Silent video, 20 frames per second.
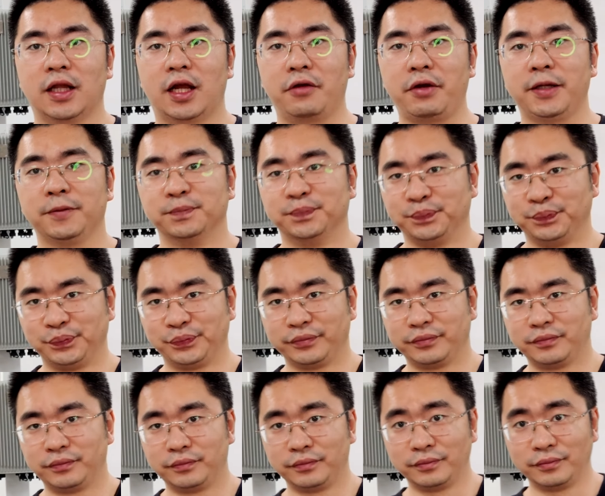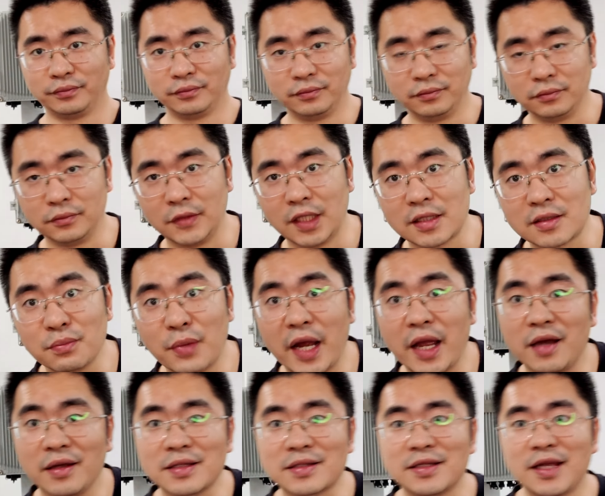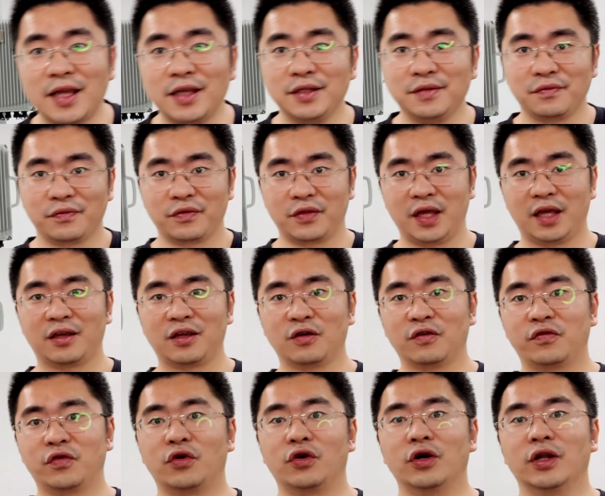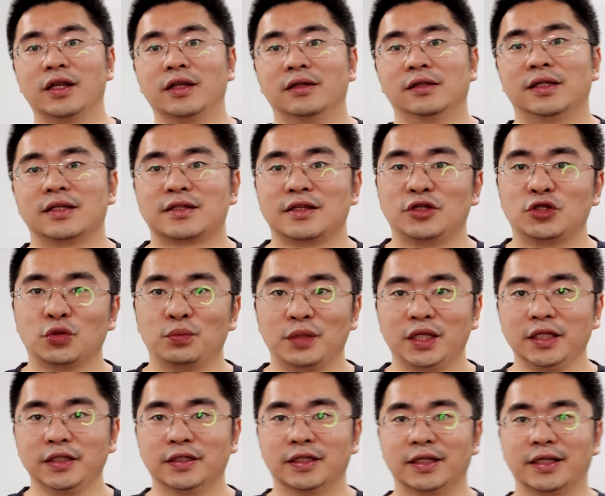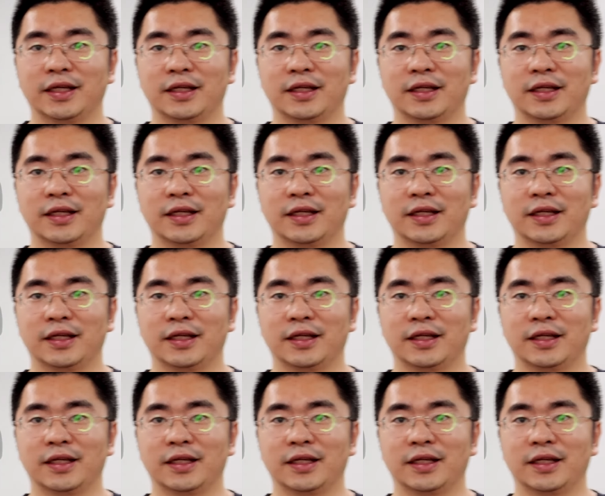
All right, that's my understanding. Thank you for listening to me.